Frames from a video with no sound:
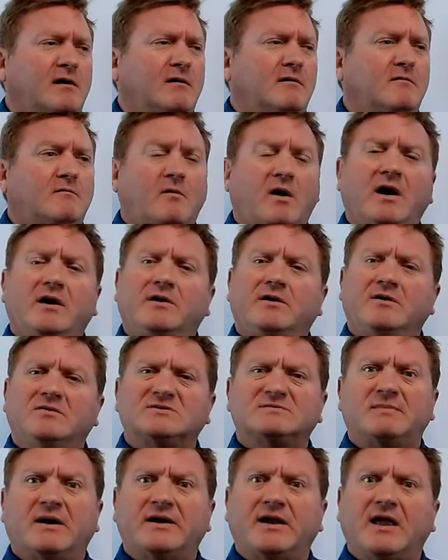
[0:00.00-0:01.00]
are you
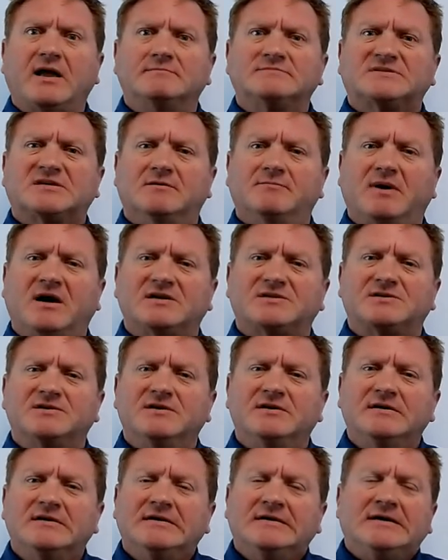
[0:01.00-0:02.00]
using my name so much?
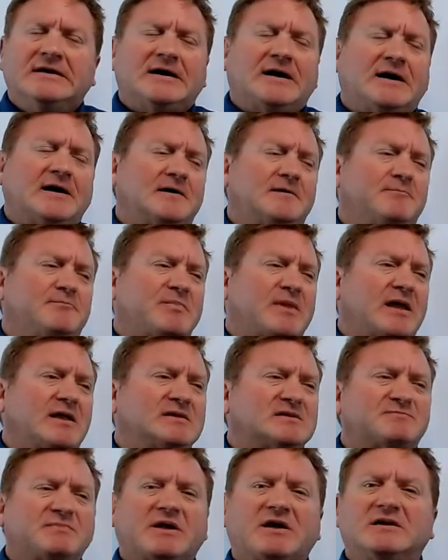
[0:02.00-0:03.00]
And
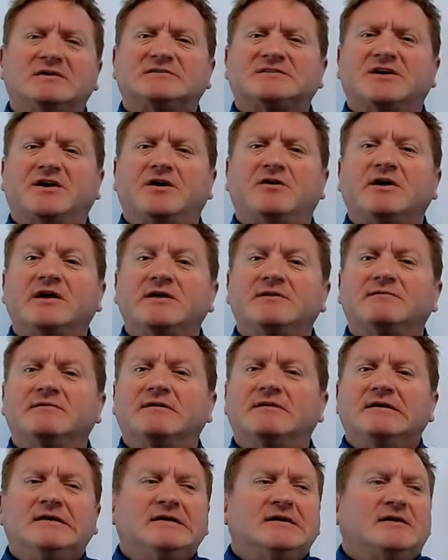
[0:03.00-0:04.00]
it's because, you know,
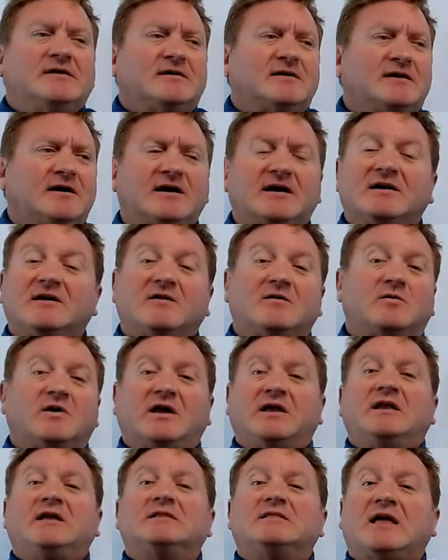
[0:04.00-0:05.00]
in
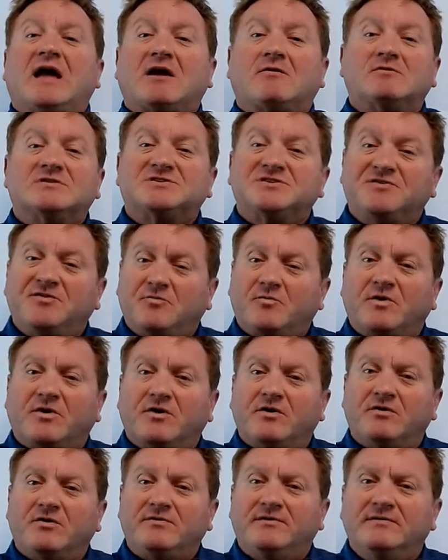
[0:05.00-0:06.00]
any language in the
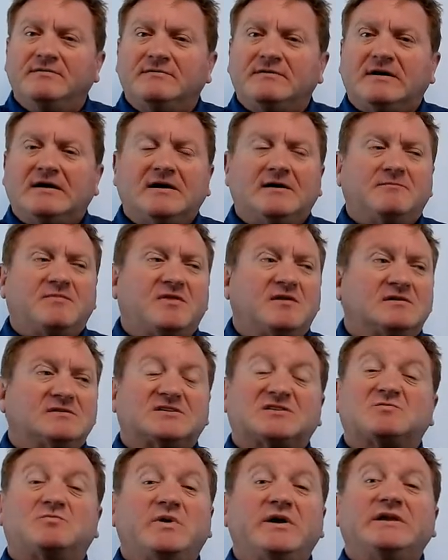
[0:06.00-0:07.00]
world, the
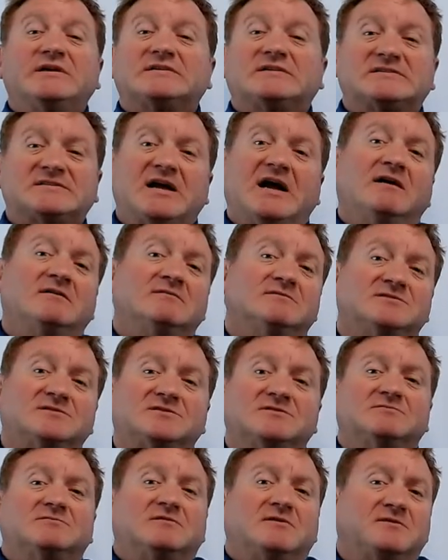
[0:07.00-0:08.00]
sweetest sound
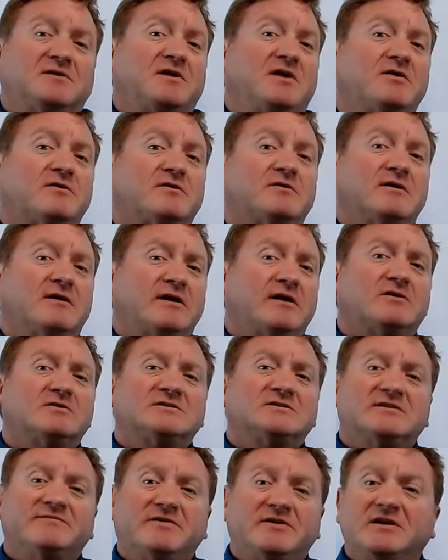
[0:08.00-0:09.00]
to the
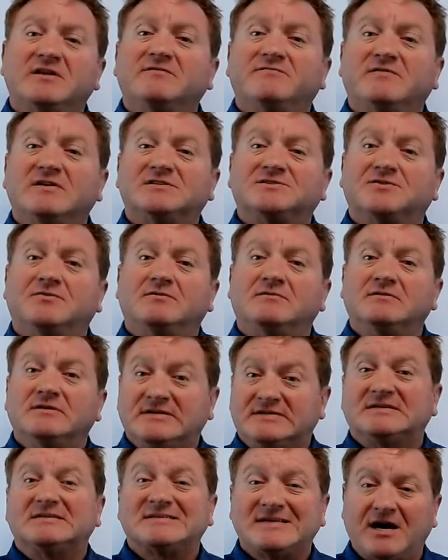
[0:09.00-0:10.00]
ears of an individual
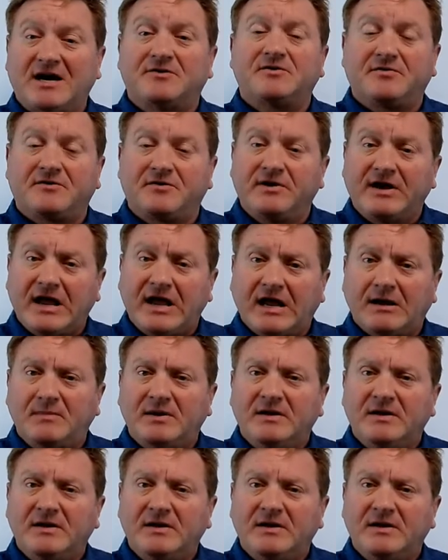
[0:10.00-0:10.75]
is the sound of their name,